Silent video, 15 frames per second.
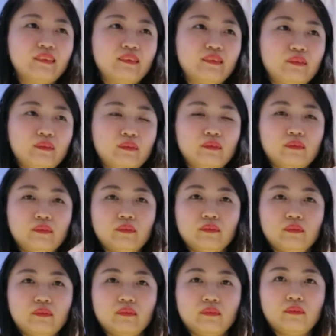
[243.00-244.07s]

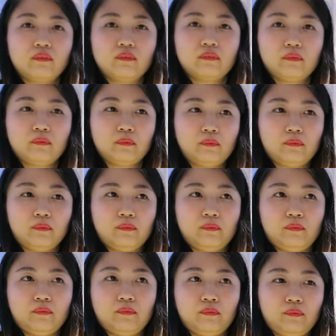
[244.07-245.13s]

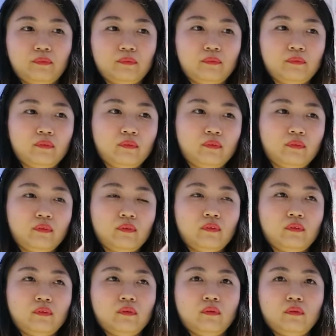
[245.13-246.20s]

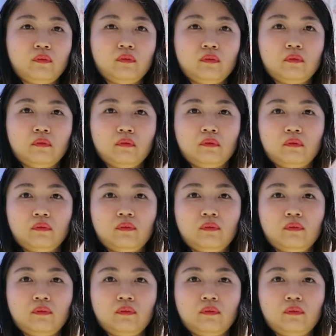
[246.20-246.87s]
(no one is talking)